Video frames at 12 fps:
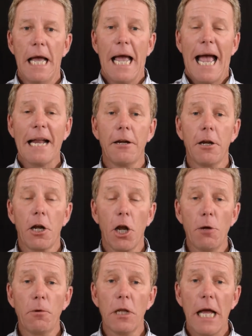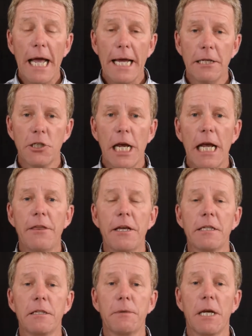And in a global age, ethics
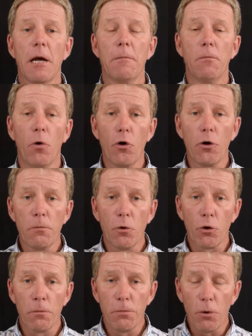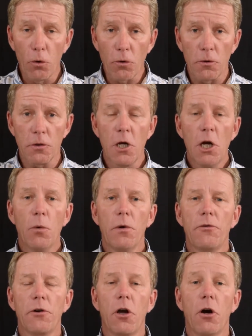has become more and more important
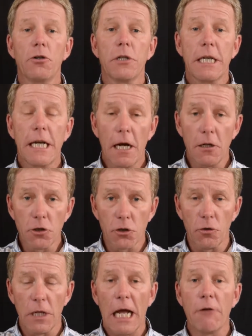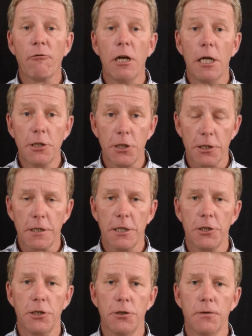with regard to cultural and religious
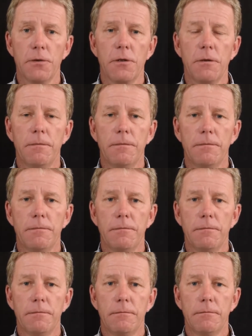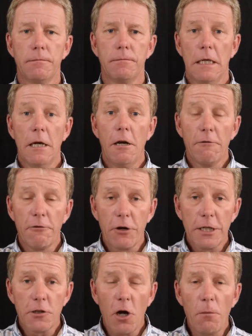issues. For
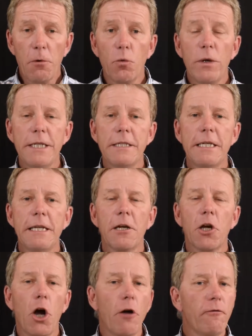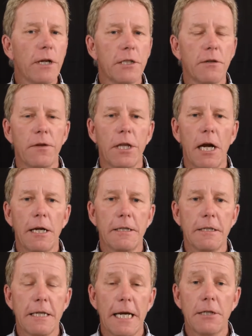example, we see the conflict of the United
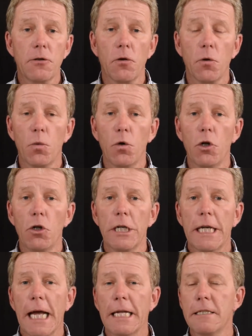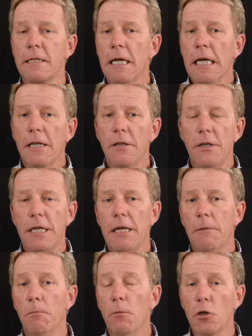States or the world against the
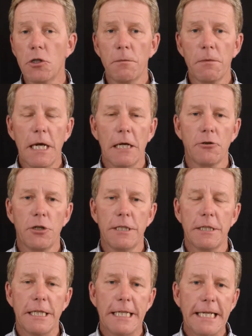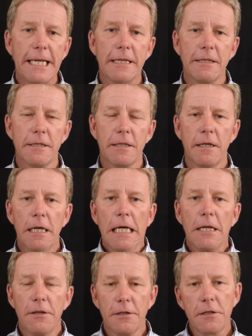Muslim countries in the East.
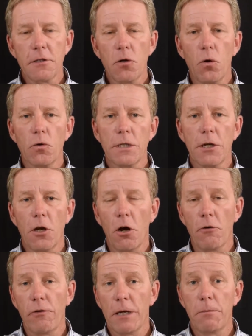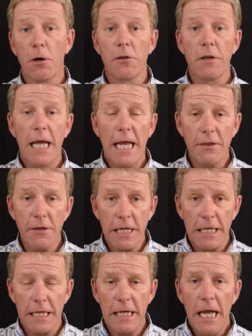This is causing conflict both
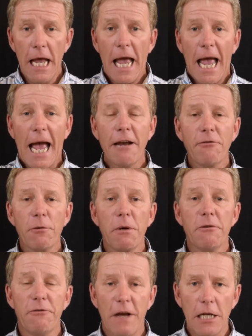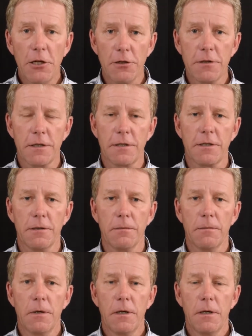ethically and from a value
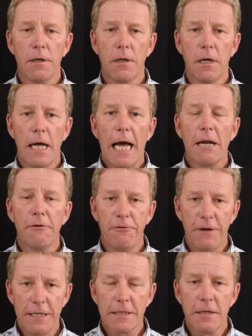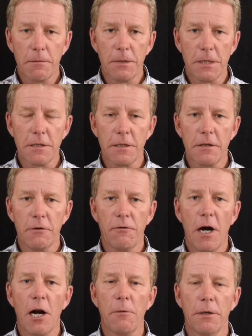system and affects the business
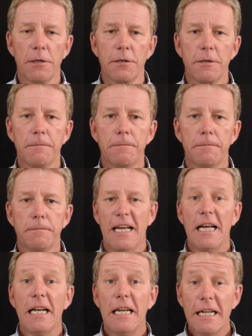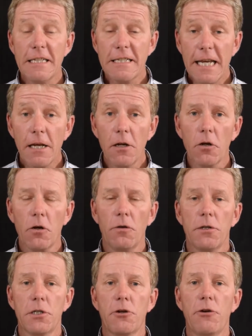environment. Let's take a look
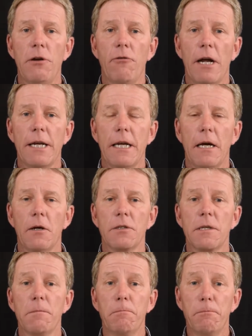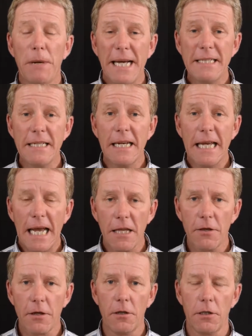on the screen right now, some basic
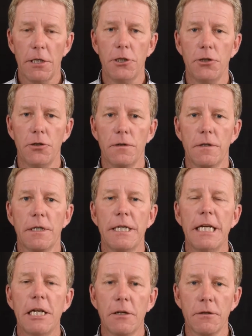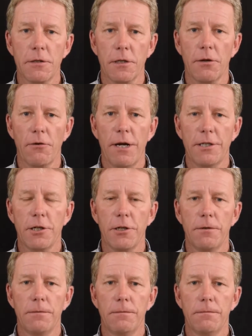ethical issues that need
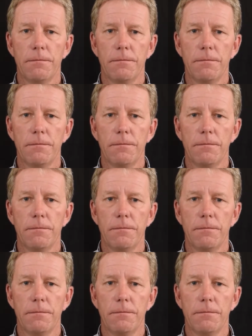consideration.